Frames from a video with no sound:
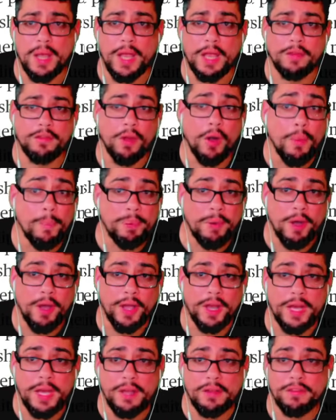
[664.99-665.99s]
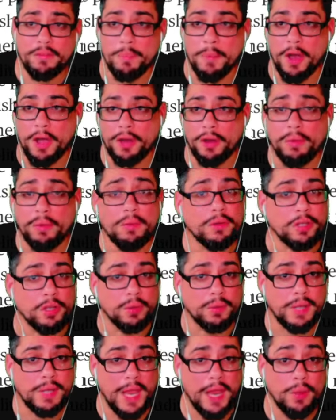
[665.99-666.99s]
His own party, Smarter
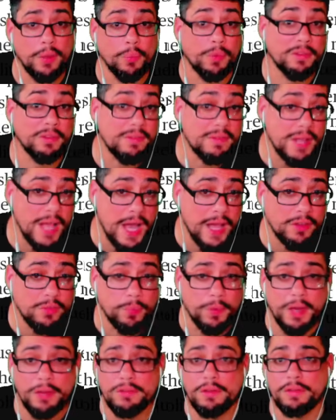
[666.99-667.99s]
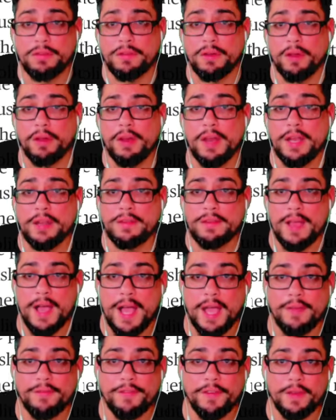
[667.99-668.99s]
UK, was not registered in
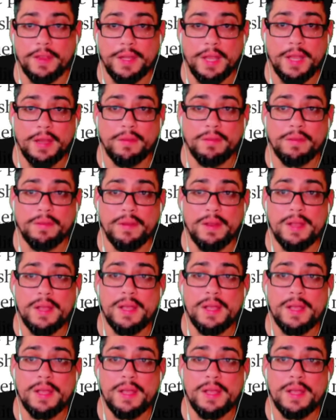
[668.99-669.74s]
time for this